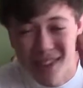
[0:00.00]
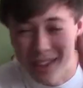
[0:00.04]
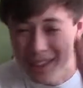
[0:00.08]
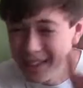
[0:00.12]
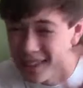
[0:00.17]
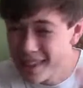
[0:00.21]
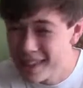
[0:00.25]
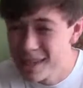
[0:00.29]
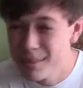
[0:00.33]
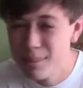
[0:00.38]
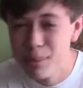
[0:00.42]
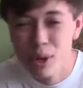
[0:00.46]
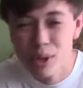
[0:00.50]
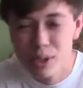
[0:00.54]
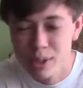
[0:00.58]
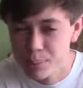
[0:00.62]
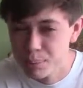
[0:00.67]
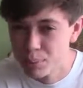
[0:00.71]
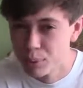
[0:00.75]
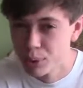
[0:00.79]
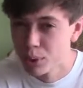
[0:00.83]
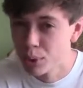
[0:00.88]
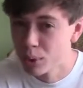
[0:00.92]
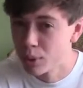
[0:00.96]
the most
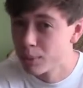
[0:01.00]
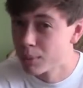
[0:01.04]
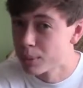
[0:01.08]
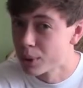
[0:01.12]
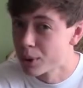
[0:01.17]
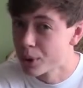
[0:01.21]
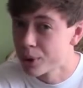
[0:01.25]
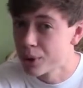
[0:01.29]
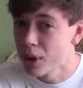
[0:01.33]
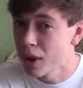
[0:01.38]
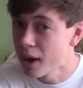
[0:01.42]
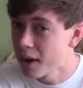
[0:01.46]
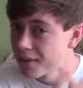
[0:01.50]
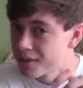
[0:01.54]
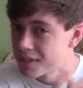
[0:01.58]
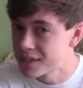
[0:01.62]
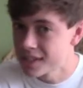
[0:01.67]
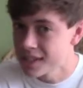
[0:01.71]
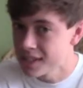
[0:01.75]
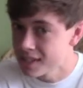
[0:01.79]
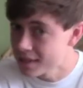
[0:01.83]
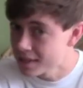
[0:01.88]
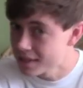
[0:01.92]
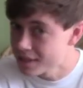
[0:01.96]
brutal murder I've
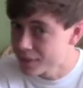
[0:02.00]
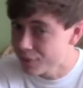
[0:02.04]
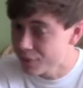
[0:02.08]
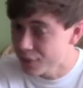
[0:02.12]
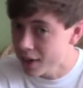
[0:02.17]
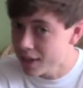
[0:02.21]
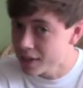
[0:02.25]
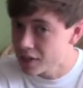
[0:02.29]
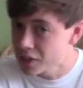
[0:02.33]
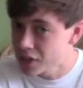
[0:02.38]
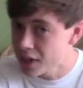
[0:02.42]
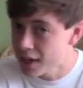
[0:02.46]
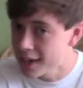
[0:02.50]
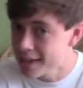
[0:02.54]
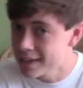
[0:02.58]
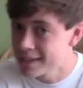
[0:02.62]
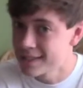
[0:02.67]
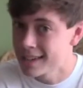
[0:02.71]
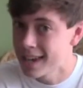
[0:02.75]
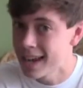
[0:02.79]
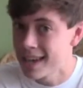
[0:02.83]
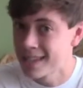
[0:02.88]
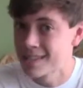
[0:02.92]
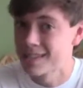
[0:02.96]
seen in this
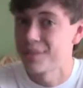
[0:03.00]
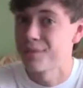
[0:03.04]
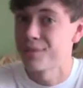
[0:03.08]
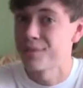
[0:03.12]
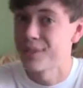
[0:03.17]
franchise as of